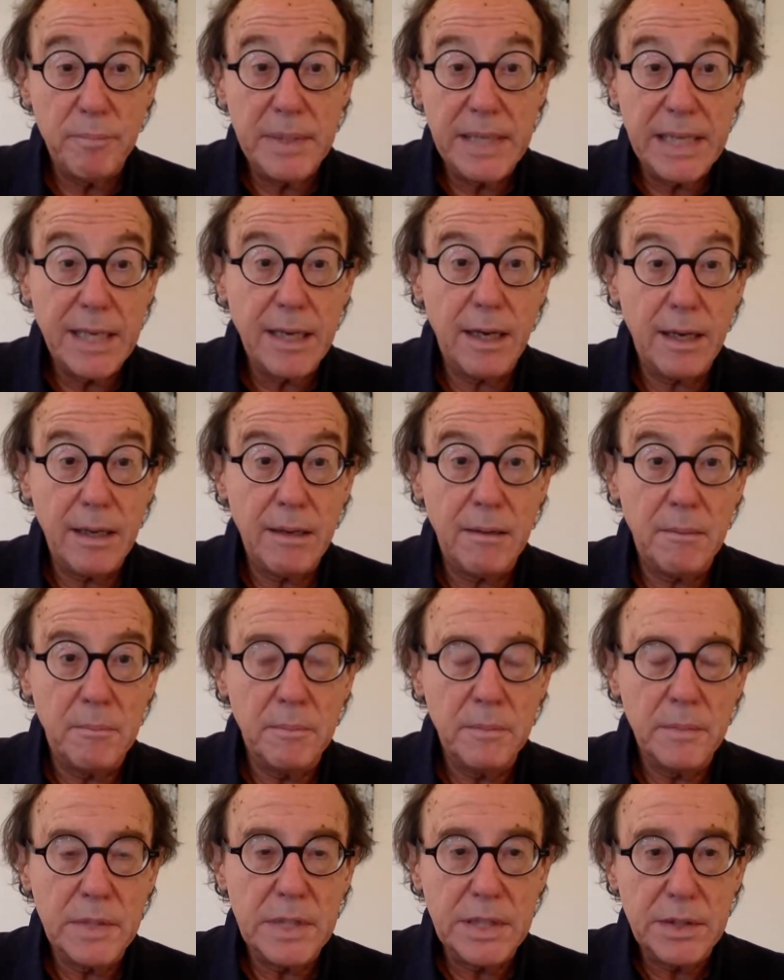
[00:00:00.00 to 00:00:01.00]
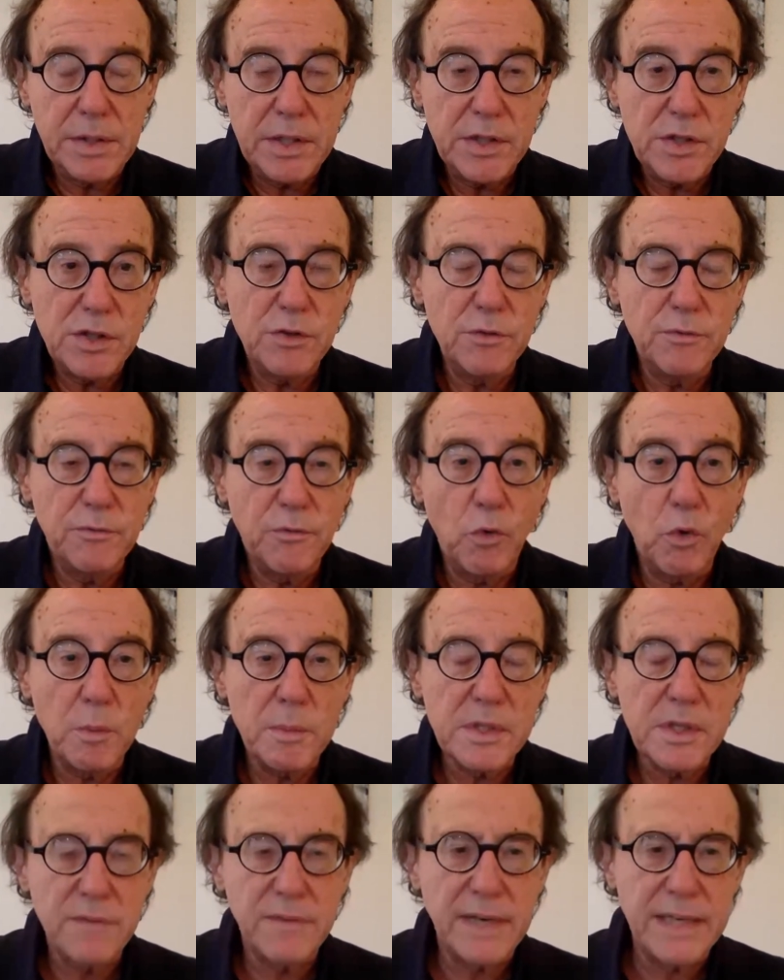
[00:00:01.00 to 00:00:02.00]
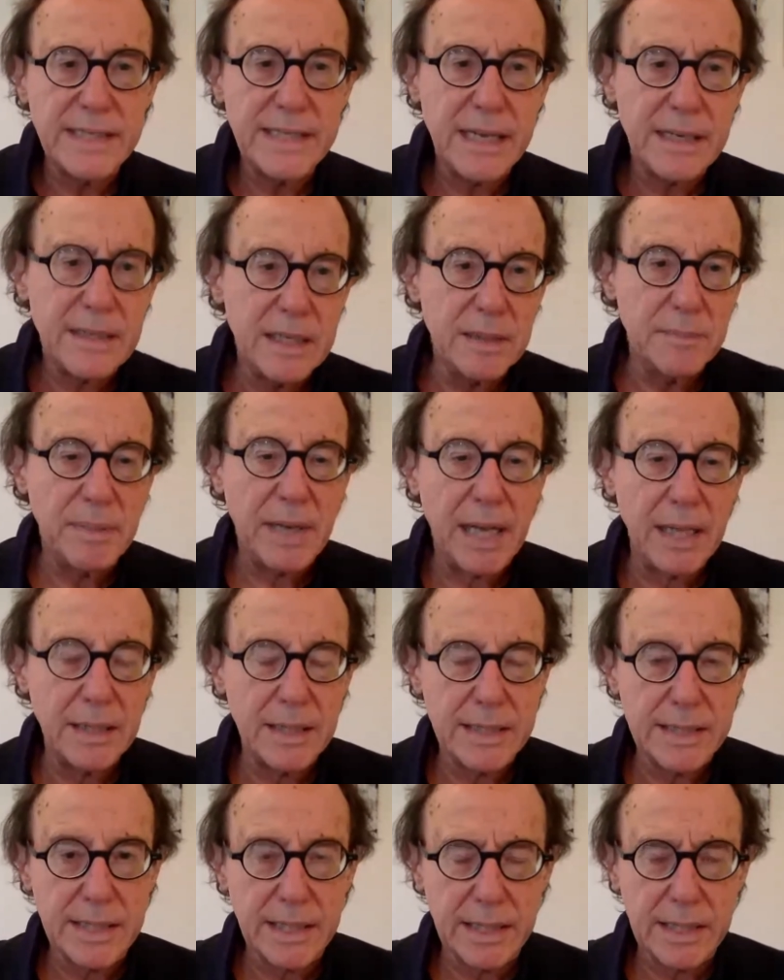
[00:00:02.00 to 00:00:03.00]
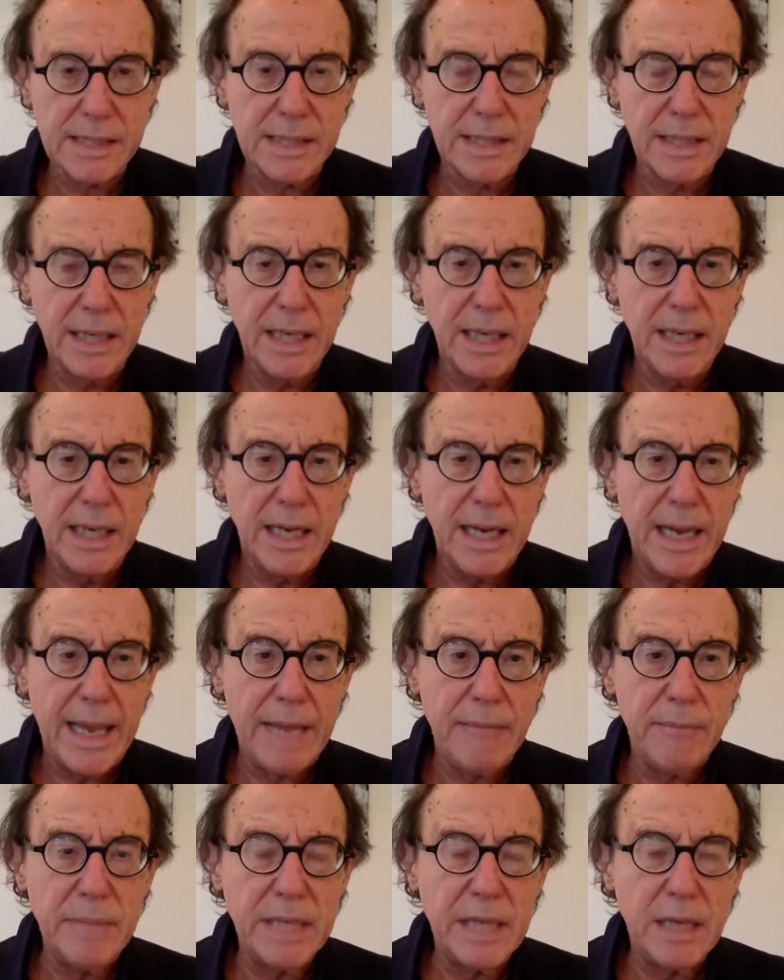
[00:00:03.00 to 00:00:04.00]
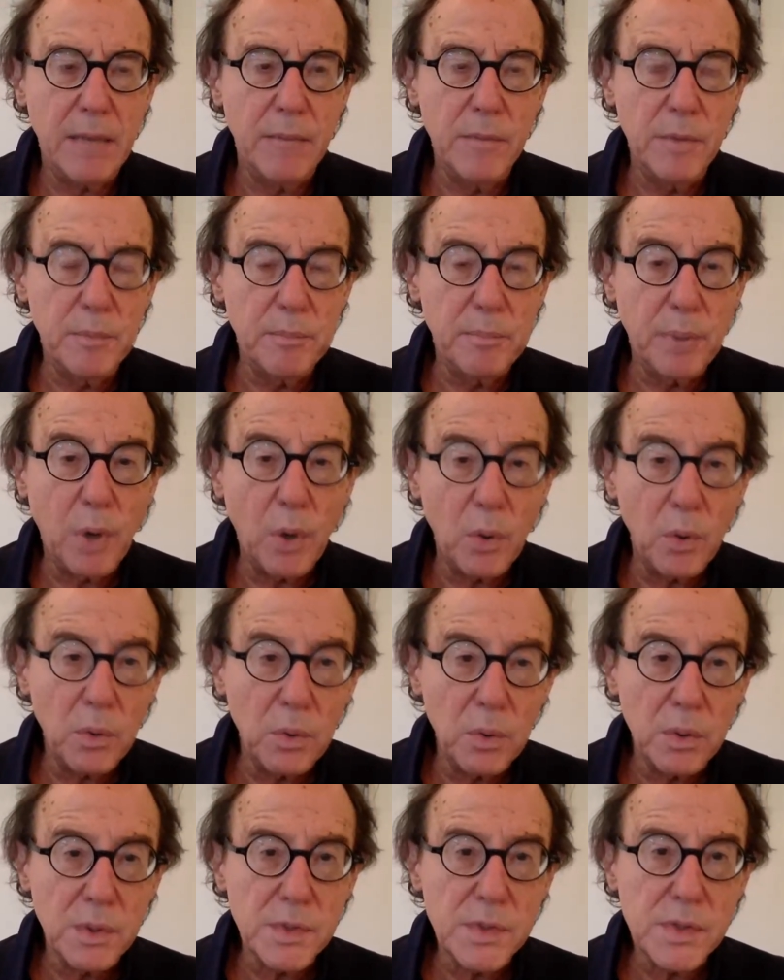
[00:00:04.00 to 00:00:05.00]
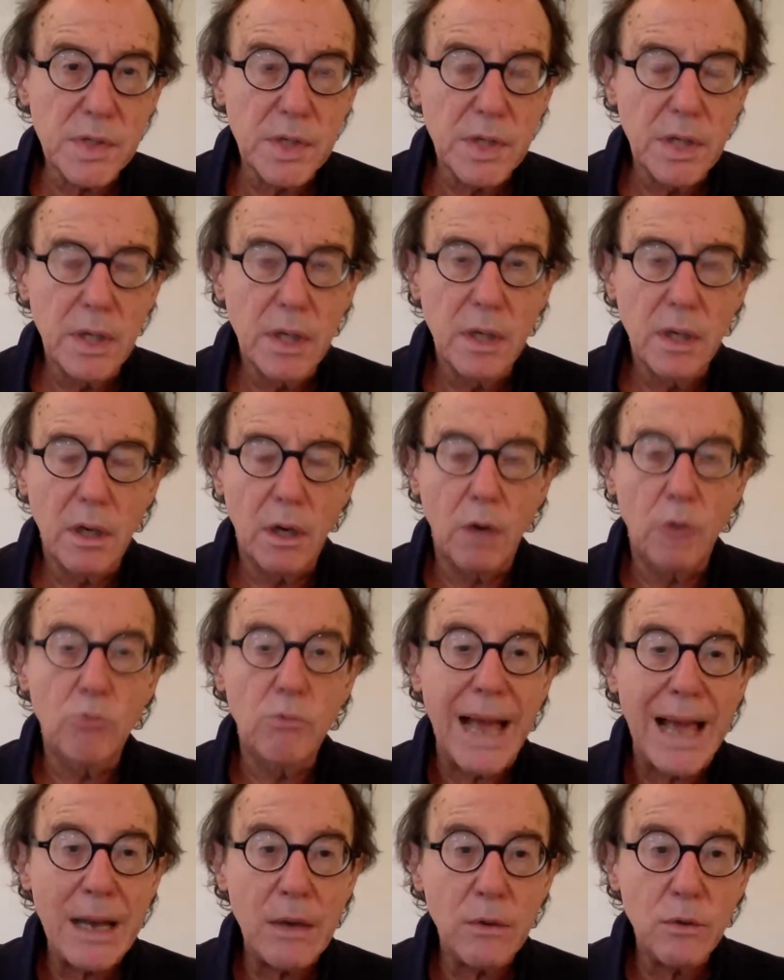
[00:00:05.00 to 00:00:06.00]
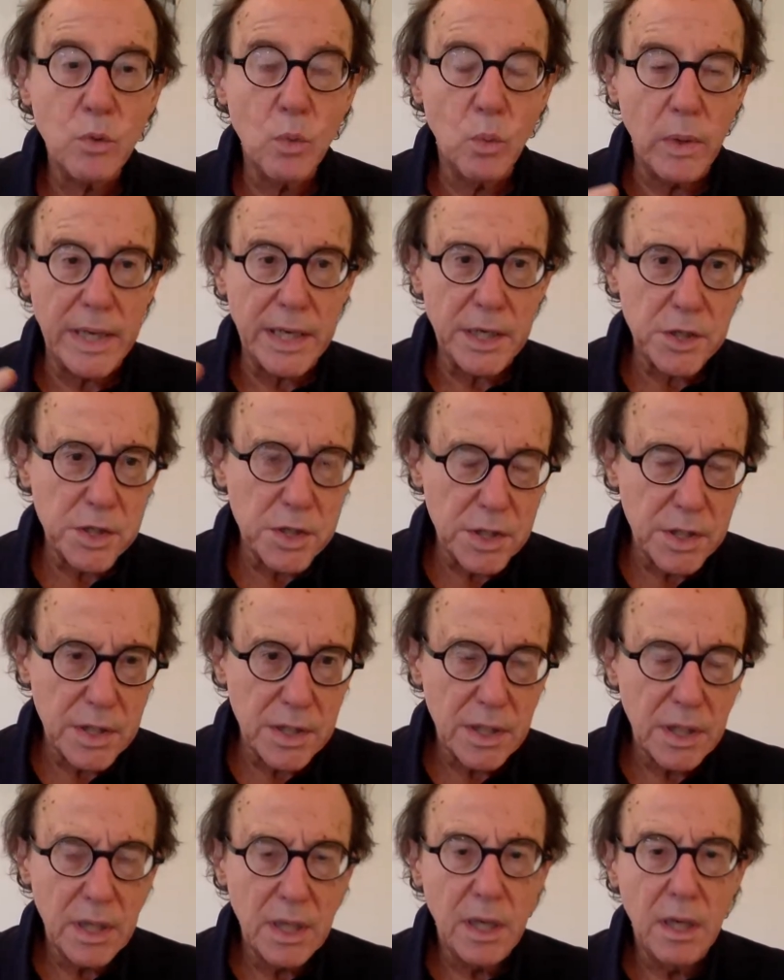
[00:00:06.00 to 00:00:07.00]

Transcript: become, these two forms of identity politics, have become the poles around which